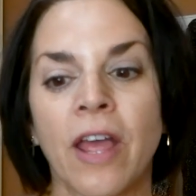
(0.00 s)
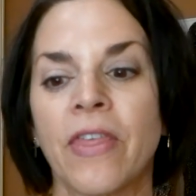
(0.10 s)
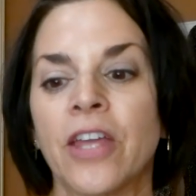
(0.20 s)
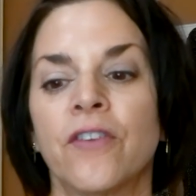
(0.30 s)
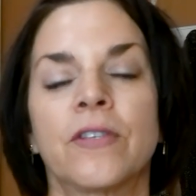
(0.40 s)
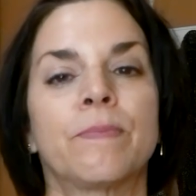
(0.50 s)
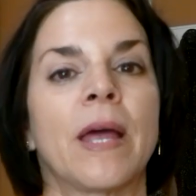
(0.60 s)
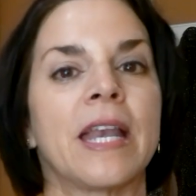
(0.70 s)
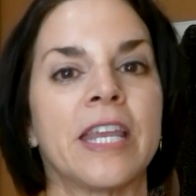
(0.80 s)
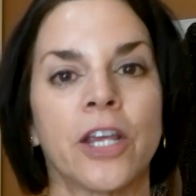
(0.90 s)
that you've
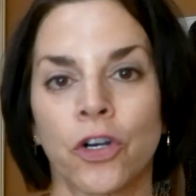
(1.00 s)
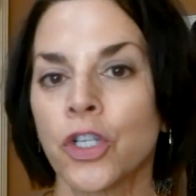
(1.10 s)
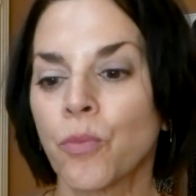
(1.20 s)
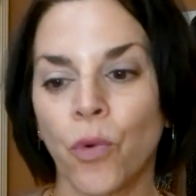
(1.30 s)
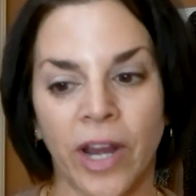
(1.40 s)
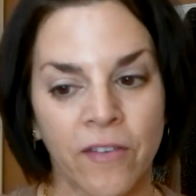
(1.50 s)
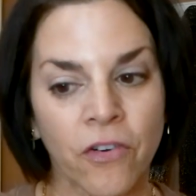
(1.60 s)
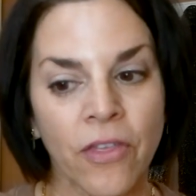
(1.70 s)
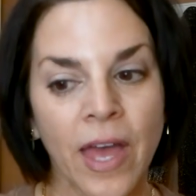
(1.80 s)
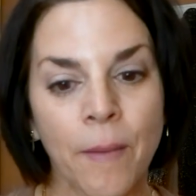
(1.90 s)
spent years praying
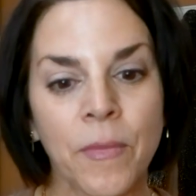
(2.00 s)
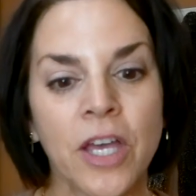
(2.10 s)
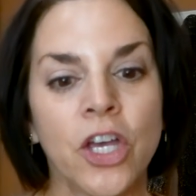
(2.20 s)
for them?